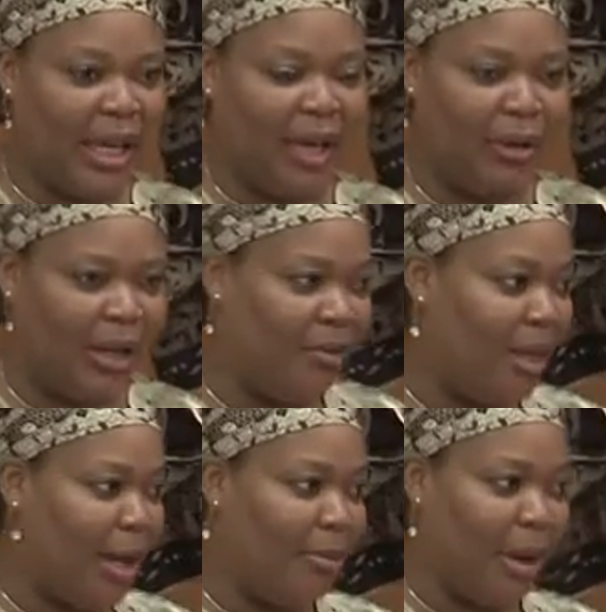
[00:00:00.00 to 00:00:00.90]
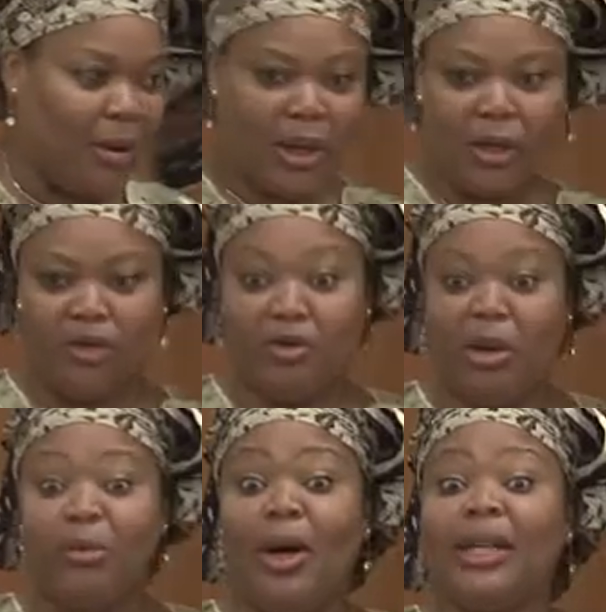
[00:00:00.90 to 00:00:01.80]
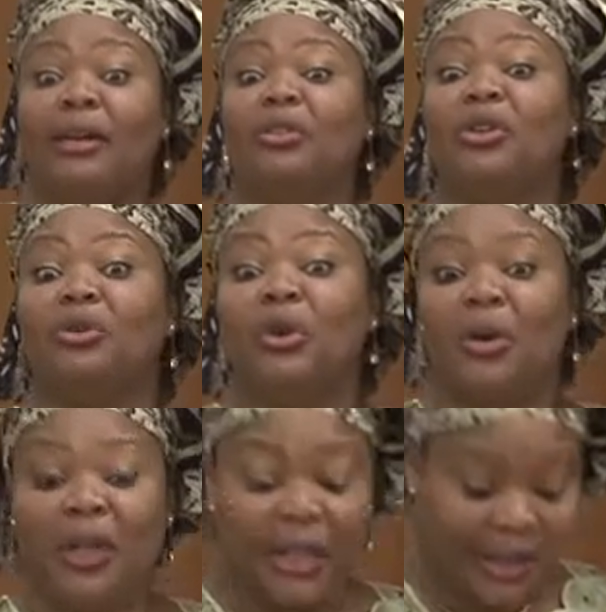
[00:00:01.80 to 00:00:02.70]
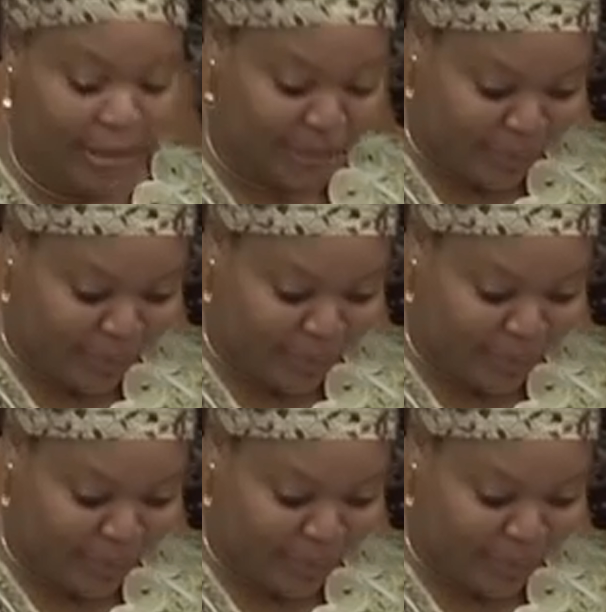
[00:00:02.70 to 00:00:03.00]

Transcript: now living the American dream, whatever you call it.